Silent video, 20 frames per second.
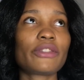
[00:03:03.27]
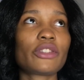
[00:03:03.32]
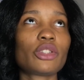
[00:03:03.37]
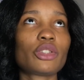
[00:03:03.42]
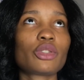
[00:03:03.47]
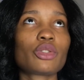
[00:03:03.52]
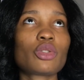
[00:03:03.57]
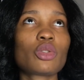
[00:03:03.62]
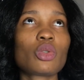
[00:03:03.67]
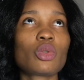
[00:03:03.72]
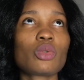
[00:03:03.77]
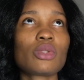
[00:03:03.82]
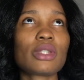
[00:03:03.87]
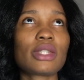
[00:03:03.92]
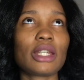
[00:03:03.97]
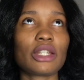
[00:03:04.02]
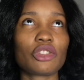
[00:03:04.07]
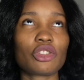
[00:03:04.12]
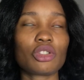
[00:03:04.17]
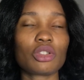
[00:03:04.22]
two
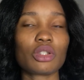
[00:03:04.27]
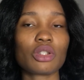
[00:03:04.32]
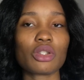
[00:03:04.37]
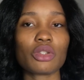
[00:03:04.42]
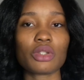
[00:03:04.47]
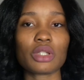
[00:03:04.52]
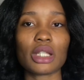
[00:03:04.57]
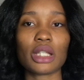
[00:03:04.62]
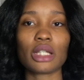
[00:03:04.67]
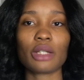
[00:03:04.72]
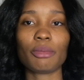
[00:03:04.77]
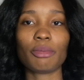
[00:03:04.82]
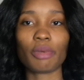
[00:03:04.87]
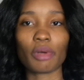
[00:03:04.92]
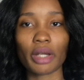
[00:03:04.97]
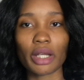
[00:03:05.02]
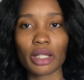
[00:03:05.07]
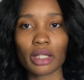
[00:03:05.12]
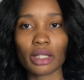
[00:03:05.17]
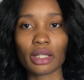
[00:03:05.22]
sessions, you take a
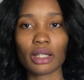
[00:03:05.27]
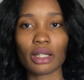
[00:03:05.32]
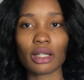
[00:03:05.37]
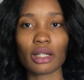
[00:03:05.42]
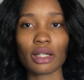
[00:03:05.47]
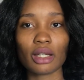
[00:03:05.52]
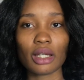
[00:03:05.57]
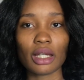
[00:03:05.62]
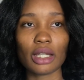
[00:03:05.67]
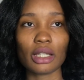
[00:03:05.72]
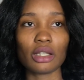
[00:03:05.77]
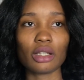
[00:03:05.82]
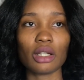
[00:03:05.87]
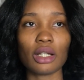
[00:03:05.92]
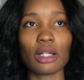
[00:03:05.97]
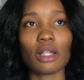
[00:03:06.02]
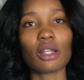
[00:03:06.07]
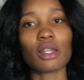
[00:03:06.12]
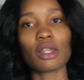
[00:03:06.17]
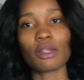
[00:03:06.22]
break and
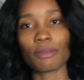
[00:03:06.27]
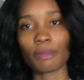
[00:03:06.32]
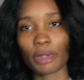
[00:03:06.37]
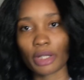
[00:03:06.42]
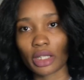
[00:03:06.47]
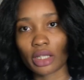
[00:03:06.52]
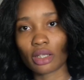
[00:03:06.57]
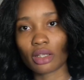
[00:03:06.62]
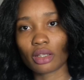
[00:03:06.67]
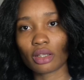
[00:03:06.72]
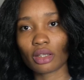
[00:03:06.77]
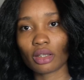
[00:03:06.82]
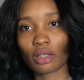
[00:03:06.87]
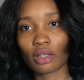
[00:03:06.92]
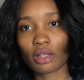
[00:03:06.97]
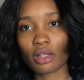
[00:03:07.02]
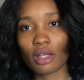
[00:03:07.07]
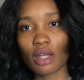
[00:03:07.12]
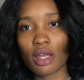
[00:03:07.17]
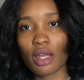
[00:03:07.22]
another break,
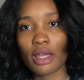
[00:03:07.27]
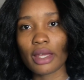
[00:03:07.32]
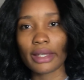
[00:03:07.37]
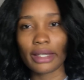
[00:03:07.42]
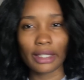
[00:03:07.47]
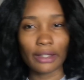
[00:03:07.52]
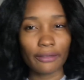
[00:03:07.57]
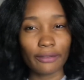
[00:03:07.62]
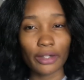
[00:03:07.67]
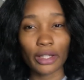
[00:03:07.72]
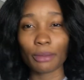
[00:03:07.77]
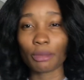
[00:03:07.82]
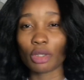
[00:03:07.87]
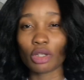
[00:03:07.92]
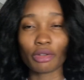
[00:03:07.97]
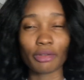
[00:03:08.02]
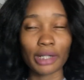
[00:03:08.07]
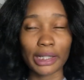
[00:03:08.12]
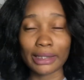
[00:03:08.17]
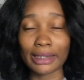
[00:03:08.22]
if I am
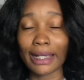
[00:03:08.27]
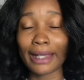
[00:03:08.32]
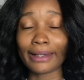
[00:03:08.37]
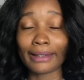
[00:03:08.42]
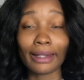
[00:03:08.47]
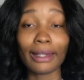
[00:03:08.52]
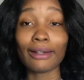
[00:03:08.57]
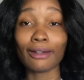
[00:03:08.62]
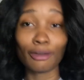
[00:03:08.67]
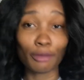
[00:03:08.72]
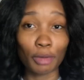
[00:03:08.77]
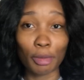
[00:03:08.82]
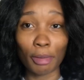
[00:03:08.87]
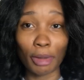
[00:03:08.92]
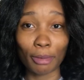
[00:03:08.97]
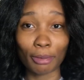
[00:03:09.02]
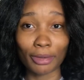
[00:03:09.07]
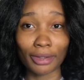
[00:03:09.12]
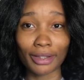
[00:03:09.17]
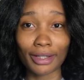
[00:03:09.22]
correct. I cannot
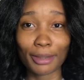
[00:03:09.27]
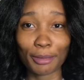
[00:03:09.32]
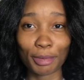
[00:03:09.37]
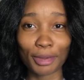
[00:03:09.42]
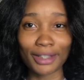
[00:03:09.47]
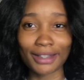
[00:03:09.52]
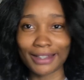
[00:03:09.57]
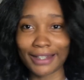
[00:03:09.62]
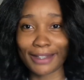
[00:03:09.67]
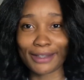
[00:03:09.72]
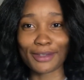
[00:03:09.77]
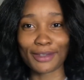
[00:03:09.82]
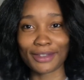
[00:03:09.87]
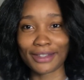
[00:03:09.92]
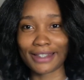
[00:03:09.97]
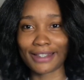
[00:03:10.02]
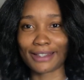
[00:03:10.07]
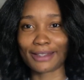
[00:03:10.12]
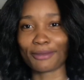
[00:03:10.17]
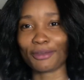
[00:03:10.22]
remember because I took
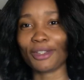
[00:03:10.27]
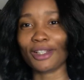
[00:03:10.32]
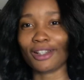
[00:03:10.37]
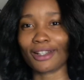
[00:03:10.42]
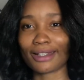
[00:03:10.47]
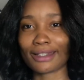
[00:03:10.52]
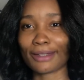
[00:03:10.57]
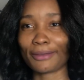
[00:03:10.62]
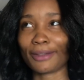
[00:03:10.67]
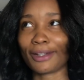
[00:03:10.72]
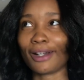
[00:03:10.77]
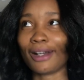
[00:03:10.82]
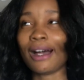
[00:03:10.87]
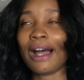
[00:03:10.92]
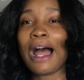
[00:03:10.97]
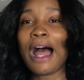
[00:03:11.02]
this exam a long time ago.